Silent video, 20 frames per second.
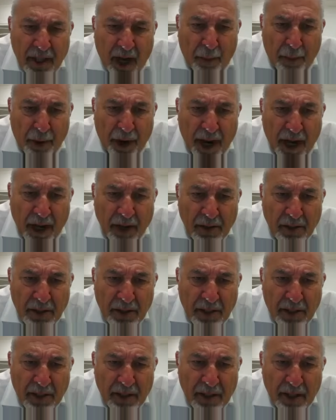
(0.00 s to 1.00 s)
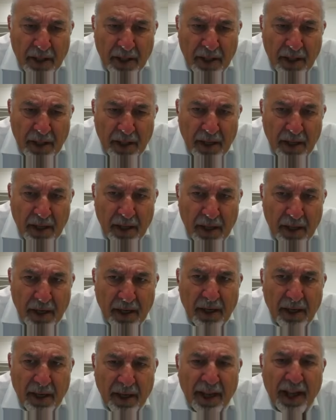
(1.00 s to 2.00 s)
The opera house. Opera house.
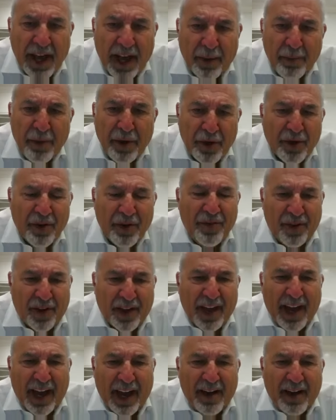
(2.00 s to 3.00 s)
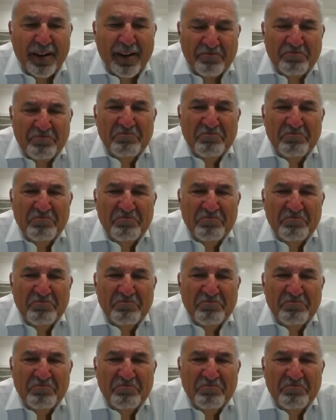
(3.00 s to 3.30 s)
Yeah. Yeah. Beautiful. Yeah.